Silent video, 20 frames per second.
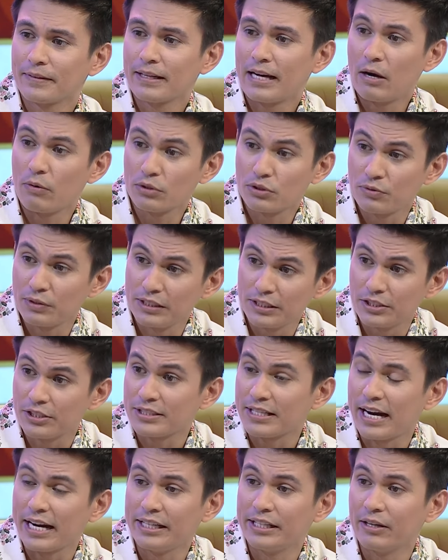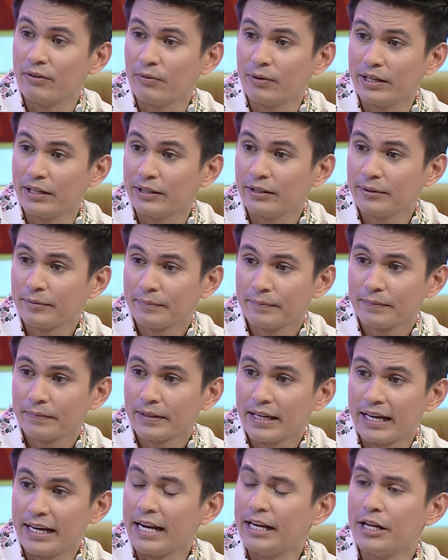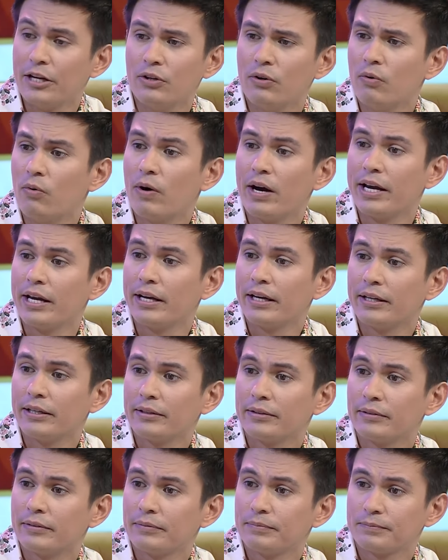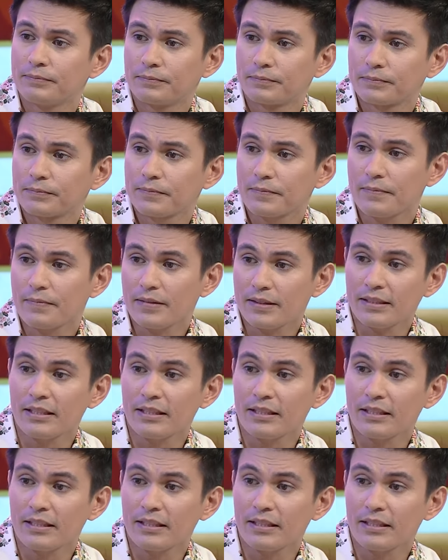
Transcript: I was really just hiding away. And I didn't know why. Okay.